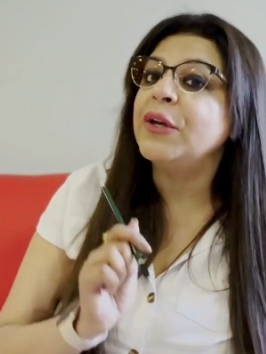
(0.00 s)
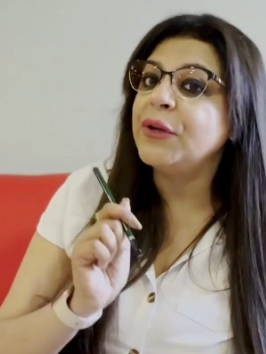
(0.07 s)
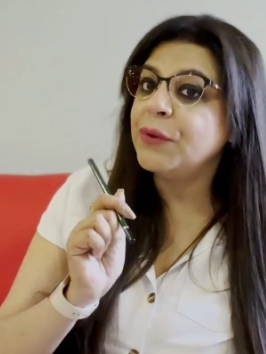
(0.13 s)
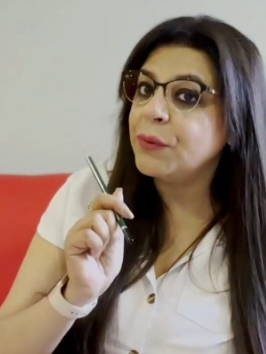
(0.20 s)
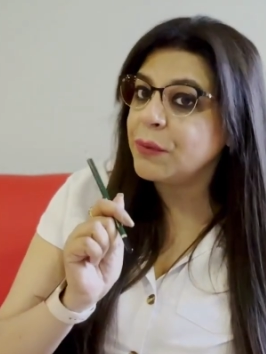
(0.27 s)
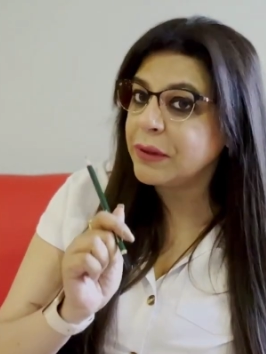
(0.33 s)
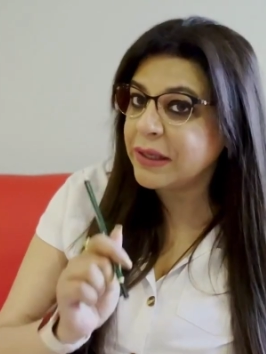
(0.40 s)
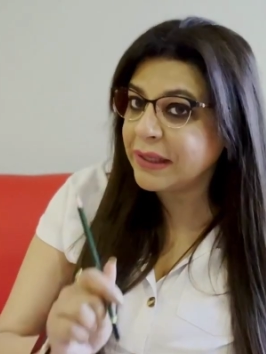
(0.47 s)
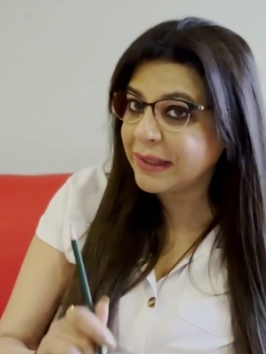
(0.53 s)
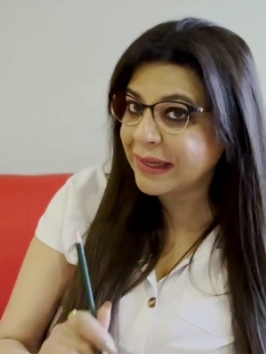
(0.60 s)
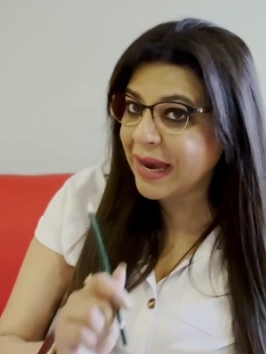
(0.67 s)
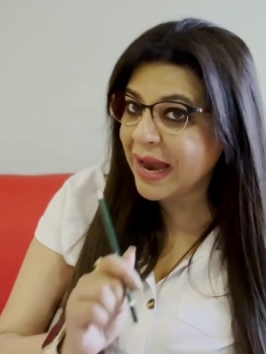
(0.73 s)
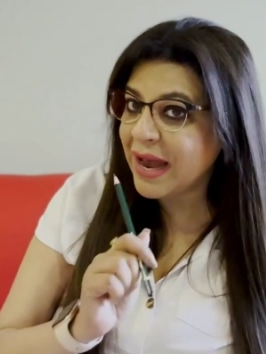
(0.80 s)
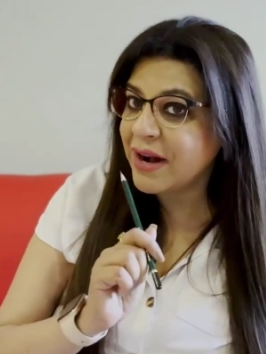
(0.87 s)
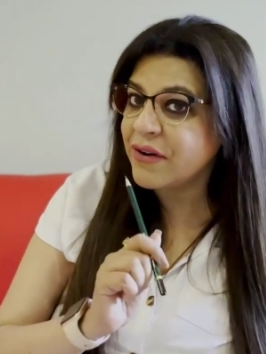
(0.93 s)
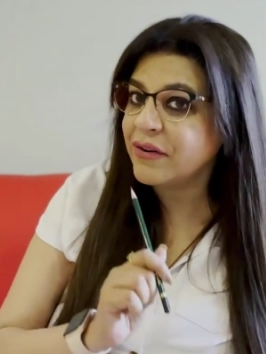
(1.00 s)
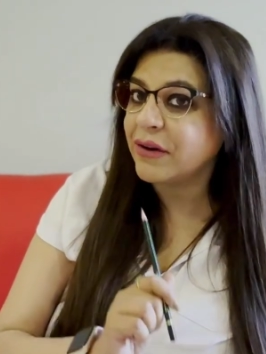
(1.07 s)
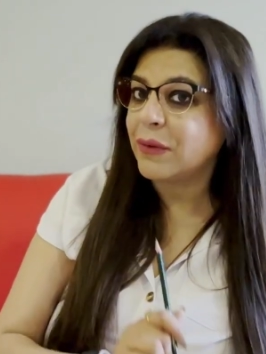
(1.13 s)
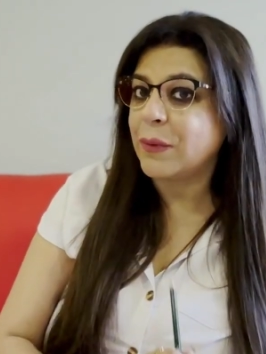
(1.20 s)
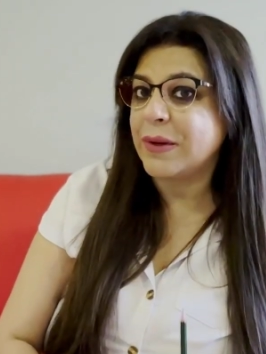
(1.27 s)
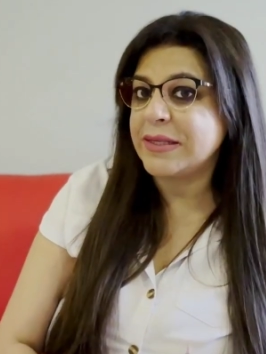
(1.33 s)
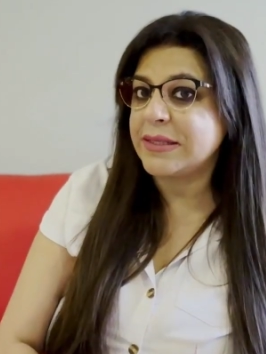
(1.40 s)
you can
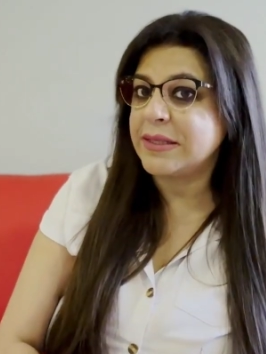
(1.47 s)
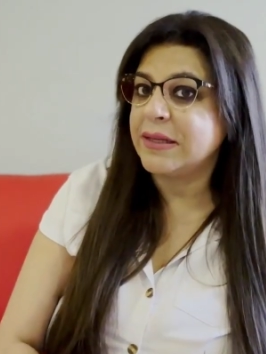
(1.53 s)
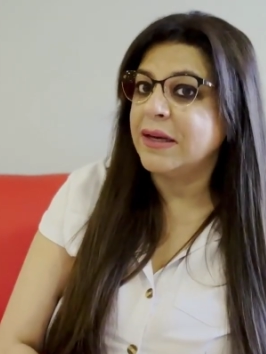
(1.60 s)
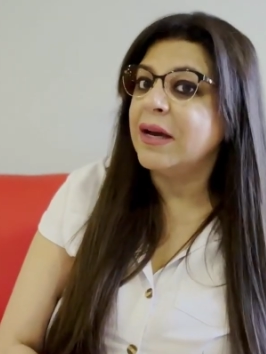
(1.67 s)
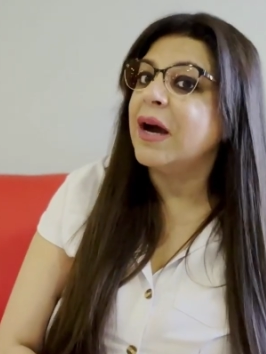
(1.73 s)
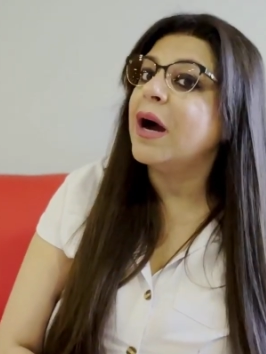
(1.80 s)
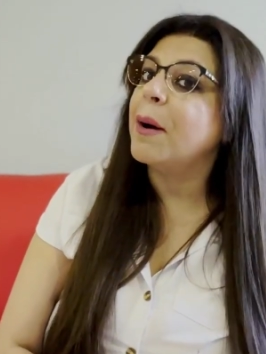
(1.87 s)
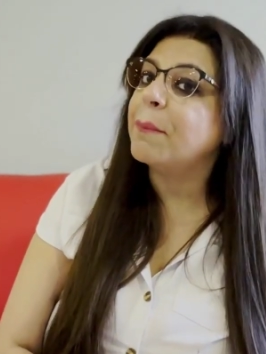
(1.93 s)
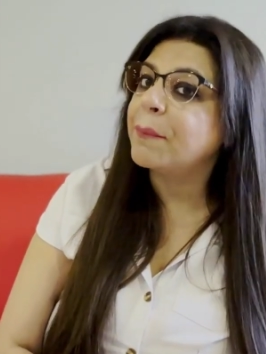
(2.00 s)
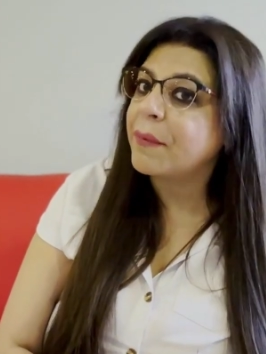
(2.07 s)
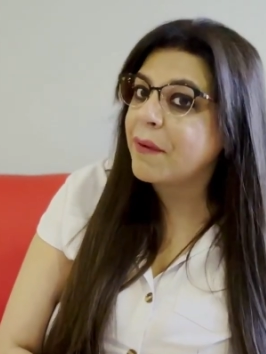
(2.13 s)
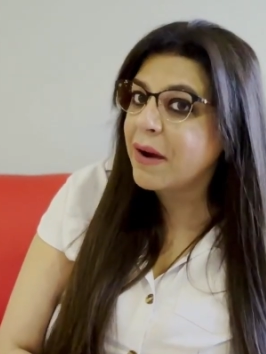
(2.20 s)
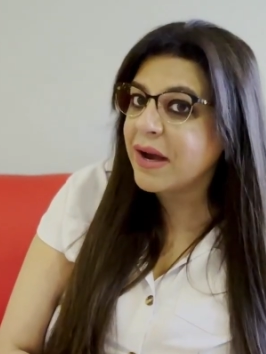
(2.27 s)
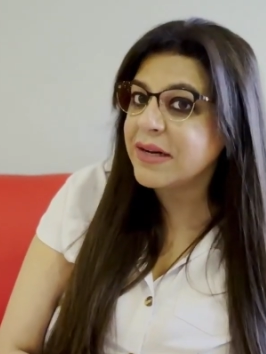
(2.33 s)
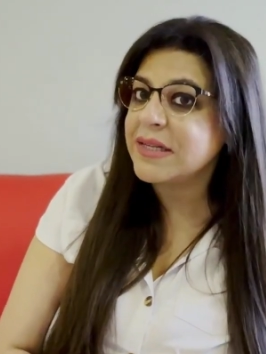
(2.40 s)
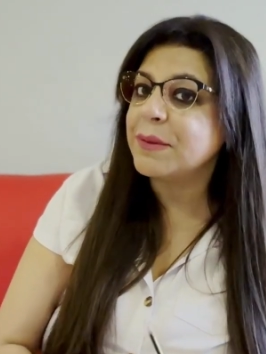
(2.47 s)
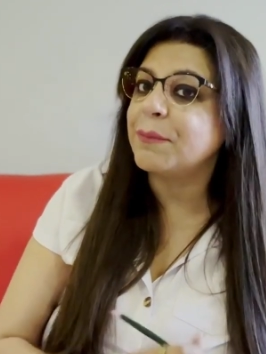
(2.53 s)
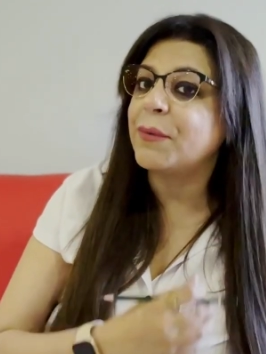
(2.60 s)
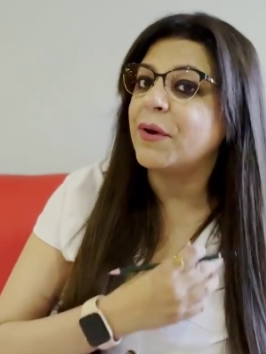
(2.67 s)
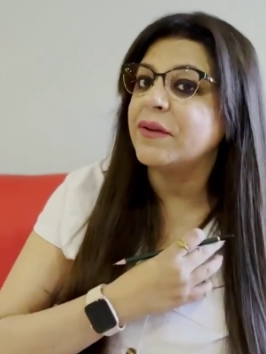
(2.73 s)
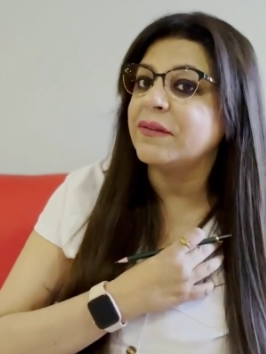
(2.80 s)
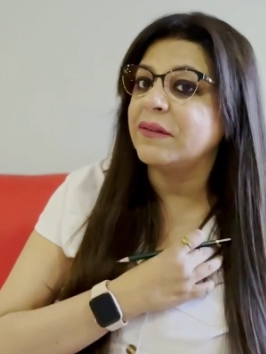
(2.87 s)
request a priority
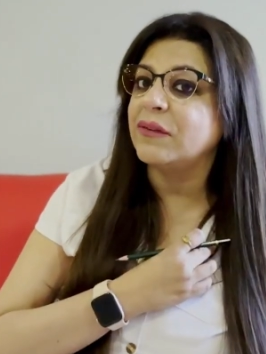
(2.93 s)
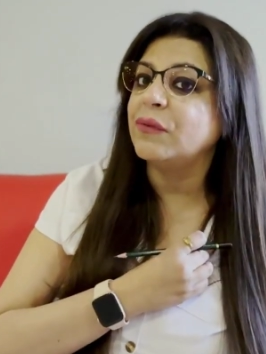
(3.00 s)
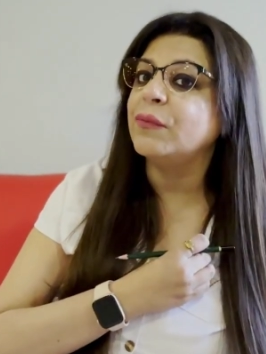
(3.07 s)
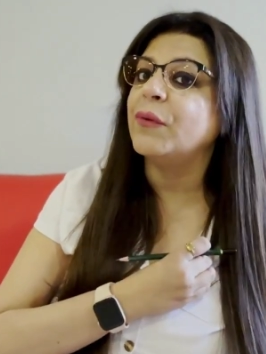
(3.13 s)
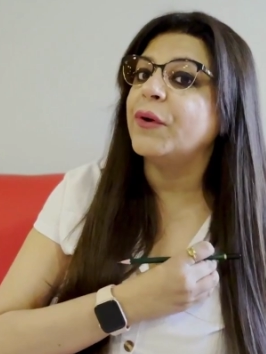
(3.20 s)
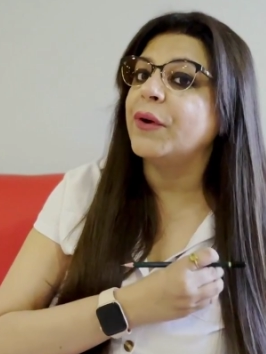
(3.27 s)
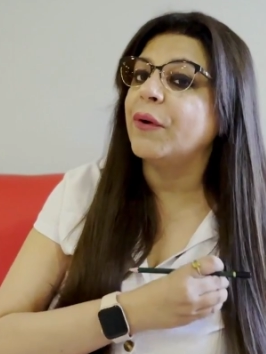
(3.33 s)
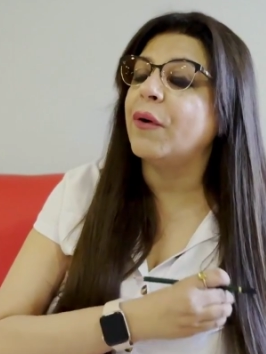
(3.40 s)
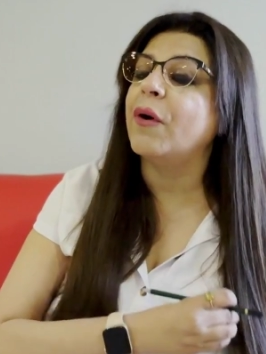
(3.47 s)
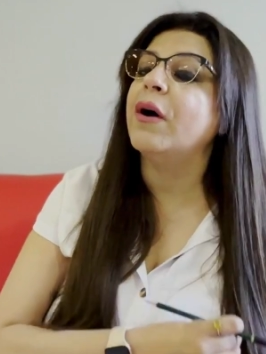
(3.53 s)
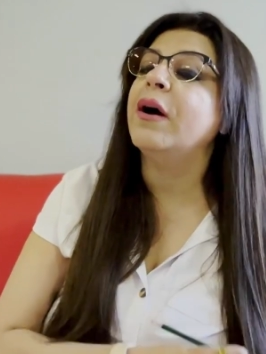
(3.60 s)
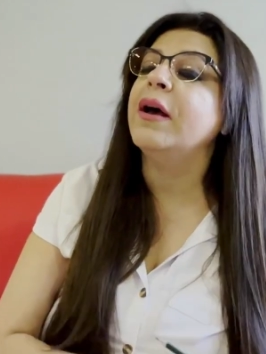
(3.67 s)
process for your